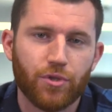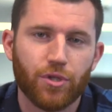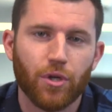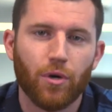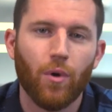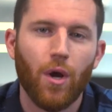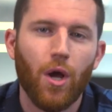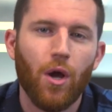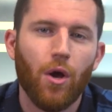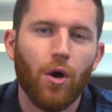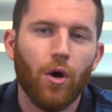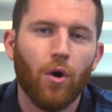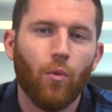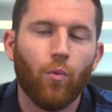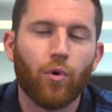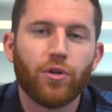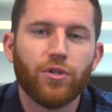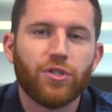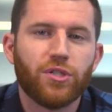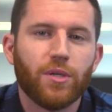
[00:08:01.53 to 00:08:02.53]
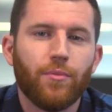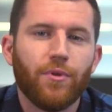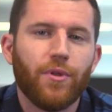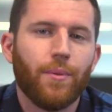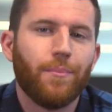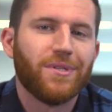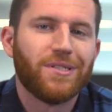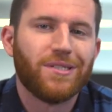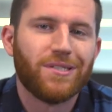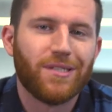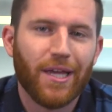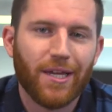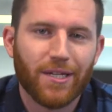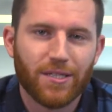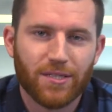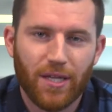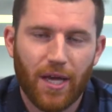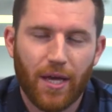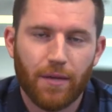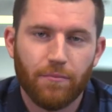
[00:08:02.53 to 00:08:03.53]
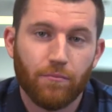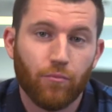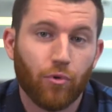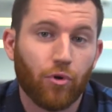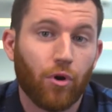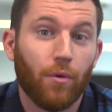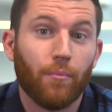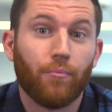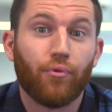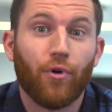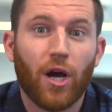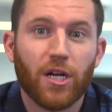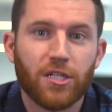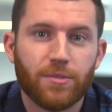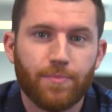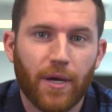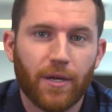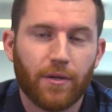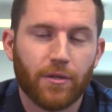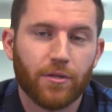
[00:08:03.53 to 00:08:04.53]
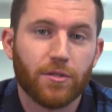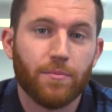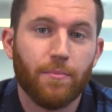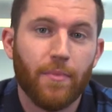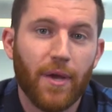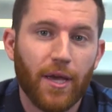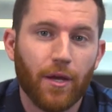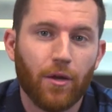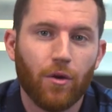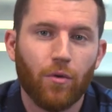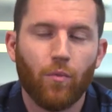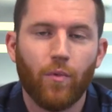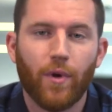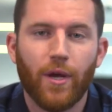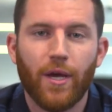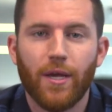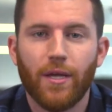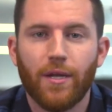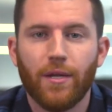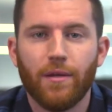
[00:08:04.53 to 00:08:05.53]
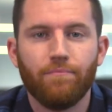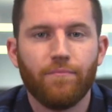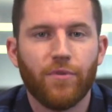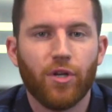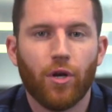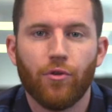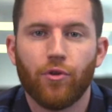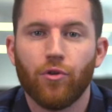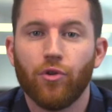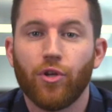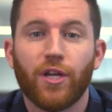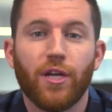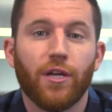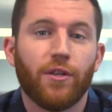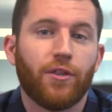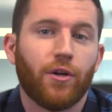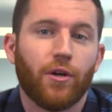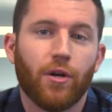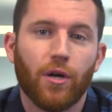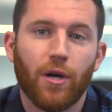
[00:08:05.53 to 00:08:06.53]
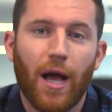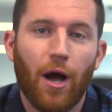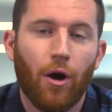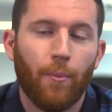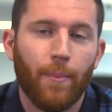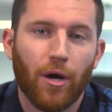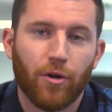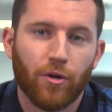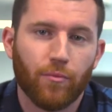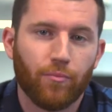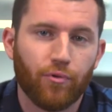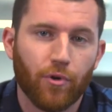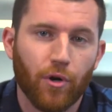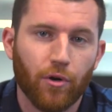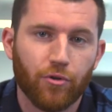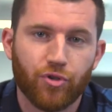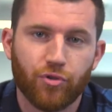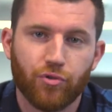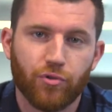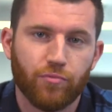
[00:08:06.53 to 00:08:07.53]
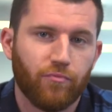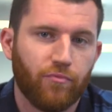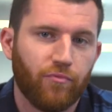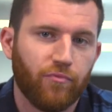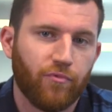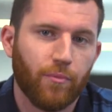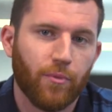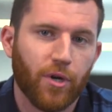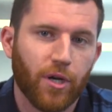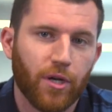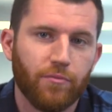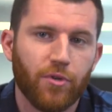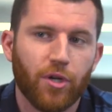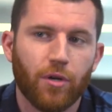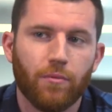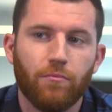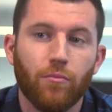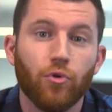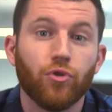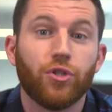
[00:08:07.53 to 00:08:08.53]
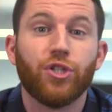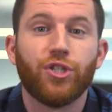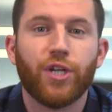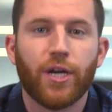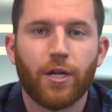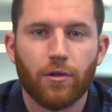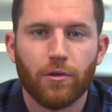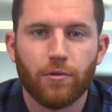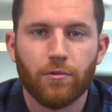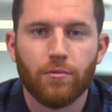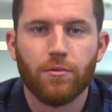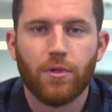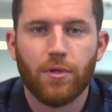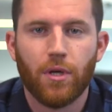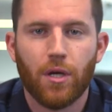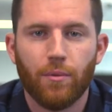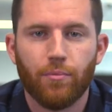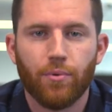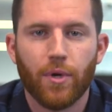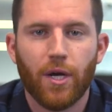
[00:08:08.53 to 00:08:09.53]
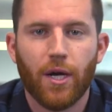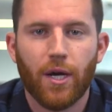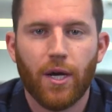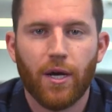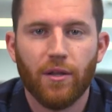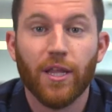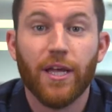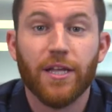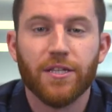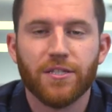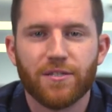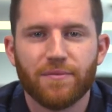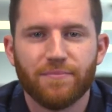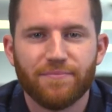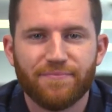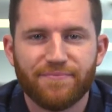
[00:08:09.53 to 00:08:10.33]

So what are some of the mistakes that we'll call them prospectors make when, they're looking at their outbound approach from a, multi-channel lens?